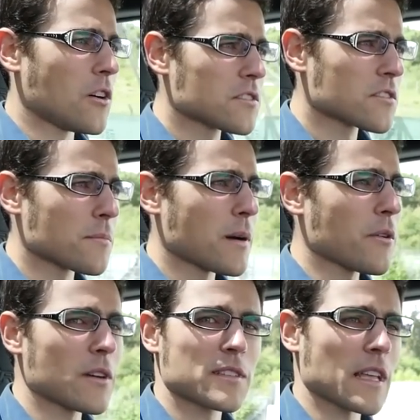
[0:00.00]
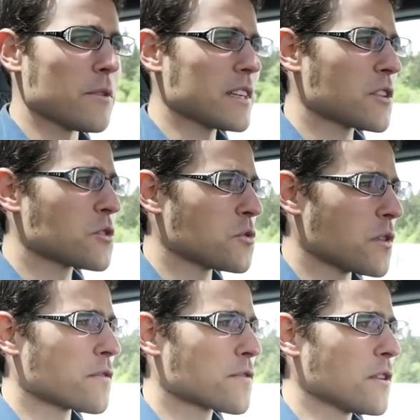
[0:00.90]
also some power is directed to the
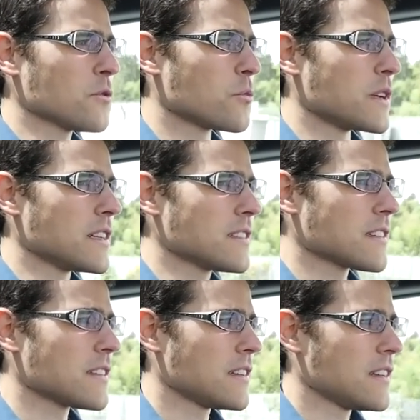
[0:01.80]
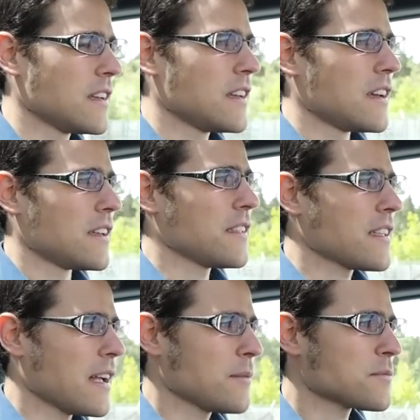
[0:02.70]
front wheels and that
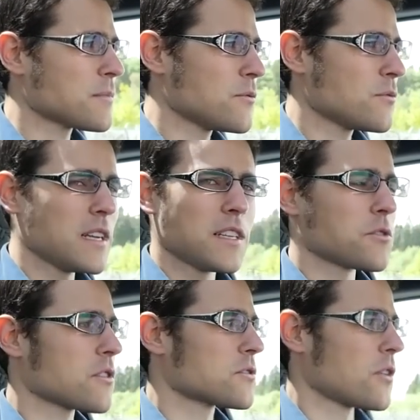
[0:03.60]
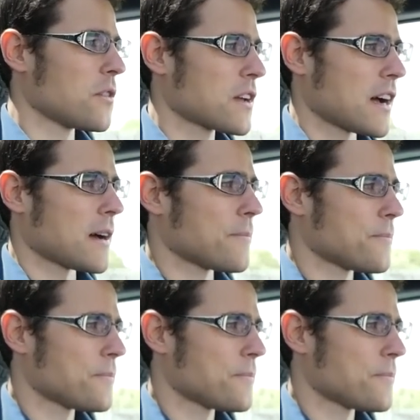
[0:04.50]
helps me really to control the car.